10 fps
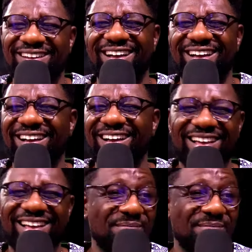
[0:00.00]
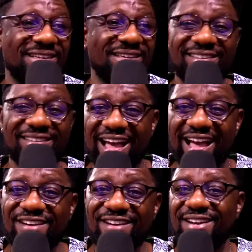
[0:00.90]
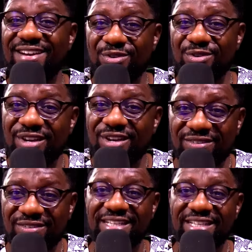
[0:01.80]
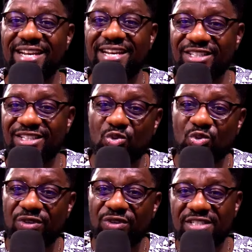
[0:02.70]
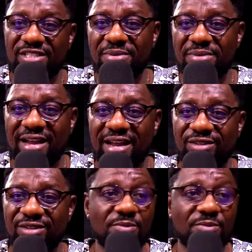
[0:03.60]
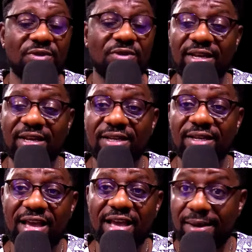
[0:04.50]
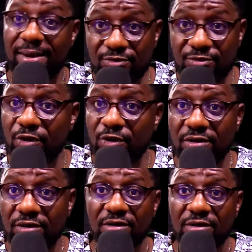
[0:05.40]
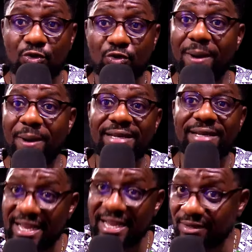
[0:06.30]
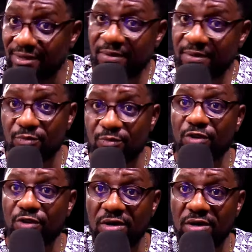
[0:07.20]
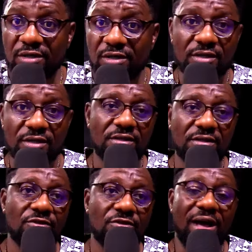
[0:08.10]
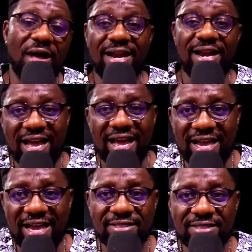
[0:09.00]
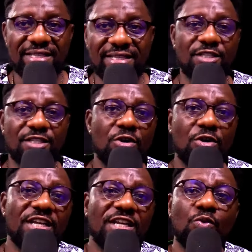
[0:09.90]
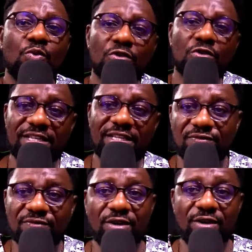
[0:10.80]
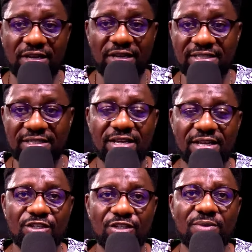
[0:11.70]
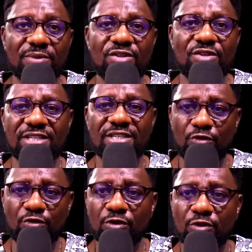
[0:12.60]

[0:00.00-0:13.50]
Abi. And everybody moved on. Besides listening to Two Face, DBR, and all these people then. They moved on. Tupac died. Everybody moved on. So I realized that as much as you want to satisfy others, sometimes you just have to put on the brake.